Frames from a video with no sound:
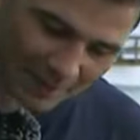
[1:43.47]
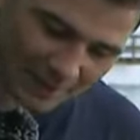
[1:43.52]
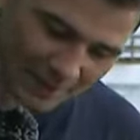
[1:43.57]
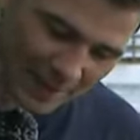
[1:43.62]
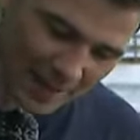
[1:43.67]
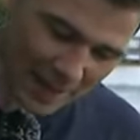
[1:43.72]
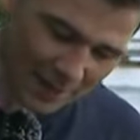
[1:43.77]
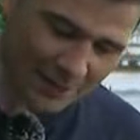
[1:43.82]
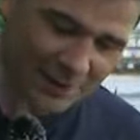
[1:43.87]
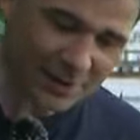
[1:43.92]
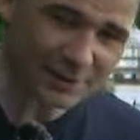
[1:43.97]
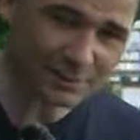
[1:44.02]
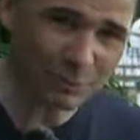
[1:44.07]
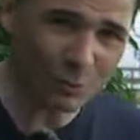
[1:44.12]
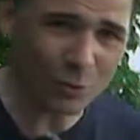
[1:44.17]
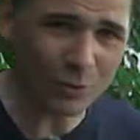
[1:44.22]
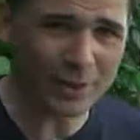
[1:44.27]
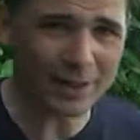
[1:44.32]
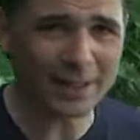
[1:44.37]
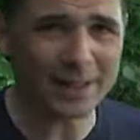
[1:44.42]
Now, this
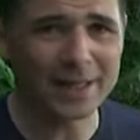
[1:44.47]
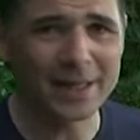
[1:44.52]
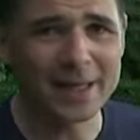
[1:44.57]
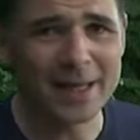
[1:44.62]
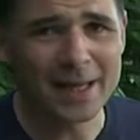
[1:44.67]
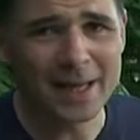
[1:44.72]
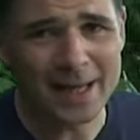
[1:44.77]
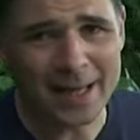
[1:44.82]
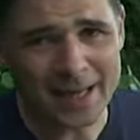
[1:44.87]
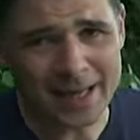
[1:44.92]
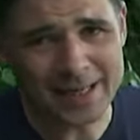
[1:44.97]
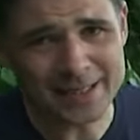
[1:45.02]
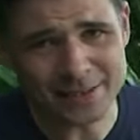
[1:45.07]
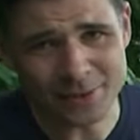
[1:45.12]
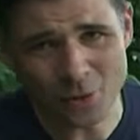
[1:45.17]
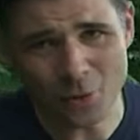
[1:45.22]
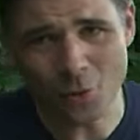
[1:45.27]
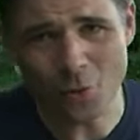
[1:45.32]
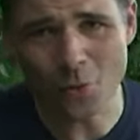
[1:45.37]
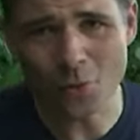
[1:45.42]
morning is
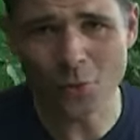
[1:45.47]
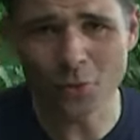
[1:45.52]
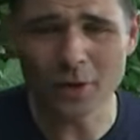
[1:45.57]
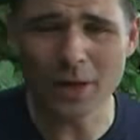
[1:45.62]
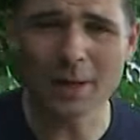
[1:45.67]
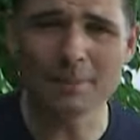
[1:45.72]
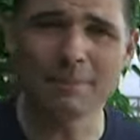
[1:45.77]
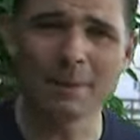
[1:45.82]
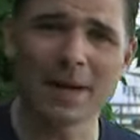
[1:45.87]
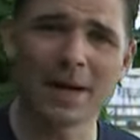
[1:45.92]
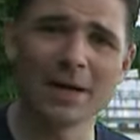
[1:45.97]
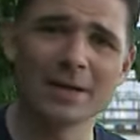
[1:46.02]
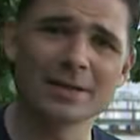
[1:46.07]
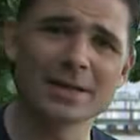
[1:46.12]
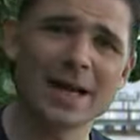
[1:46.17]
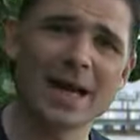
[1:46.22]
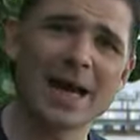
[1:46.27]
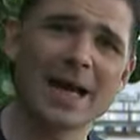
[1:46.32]
all about